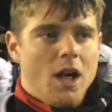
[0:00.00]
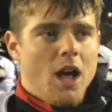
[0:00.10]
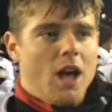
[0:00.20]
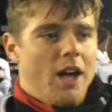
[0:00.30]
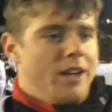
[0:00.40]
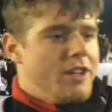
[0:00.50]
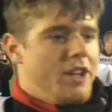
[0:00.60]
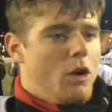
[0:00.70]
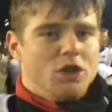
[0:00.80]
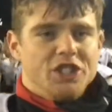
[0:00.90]

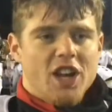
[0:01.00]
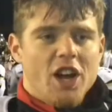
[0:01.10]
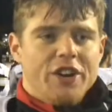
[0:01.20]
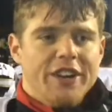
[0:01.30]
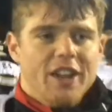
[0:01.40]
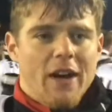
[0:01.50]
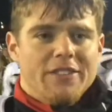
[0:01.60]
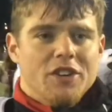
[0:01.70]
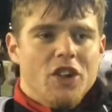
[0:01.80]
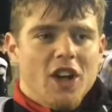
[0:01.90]
We're just hungry. You know,
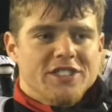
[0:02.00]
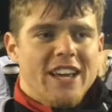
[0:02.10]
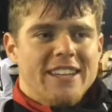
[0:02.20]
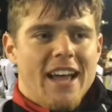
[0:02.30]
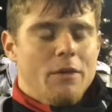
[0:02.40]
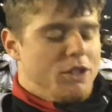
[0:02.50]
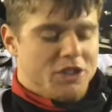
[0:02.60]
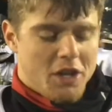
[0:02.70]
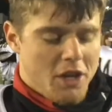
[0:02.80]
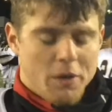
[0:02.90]
after a loss like that,
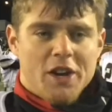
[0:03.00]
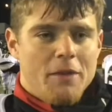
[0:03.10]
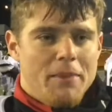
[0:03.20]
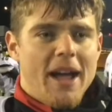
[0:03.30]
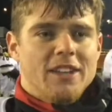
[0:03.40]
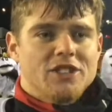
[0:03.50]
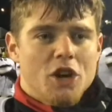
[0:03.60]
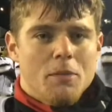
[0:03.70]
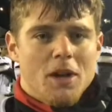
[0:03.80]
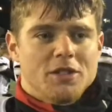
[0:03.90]
we come back
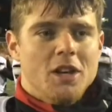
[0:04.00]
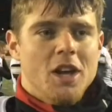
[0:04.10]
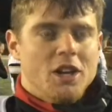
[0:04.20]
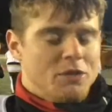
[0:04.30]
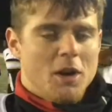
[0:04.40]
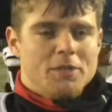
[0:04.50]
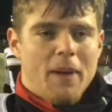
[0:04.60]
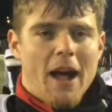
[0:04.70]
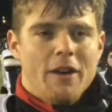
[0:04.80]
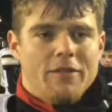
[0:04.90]
so much
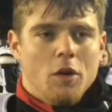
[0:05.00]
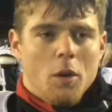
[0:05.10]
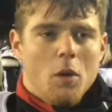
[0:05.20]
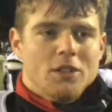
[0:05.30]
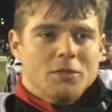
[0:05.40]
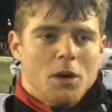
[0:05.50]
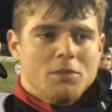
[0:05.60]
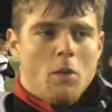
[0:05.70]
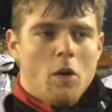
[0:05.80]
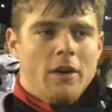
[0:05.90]
powerful, and we want so
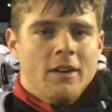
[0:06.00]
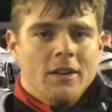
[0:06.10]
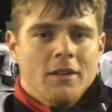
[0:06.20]
much more.